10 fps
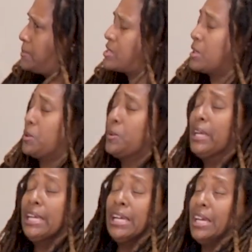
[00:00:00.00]
So
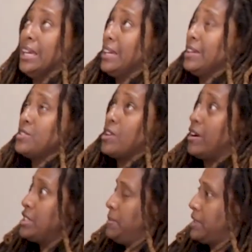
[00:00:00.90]

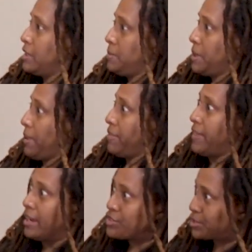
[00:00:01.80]
talk to me a little bit about
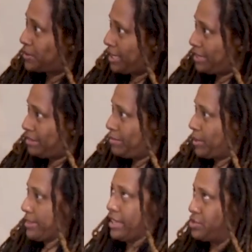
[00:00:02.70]
that journey and
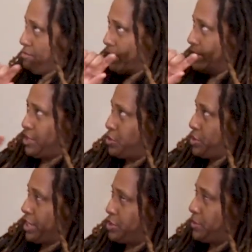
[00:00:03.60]
what that
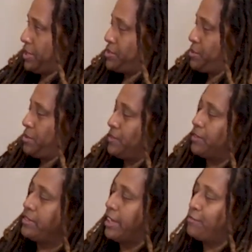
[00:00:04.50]
trajectory has sort of
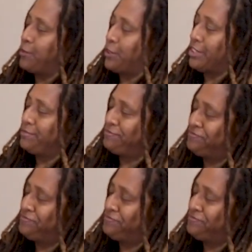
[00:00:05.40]
looked like for you.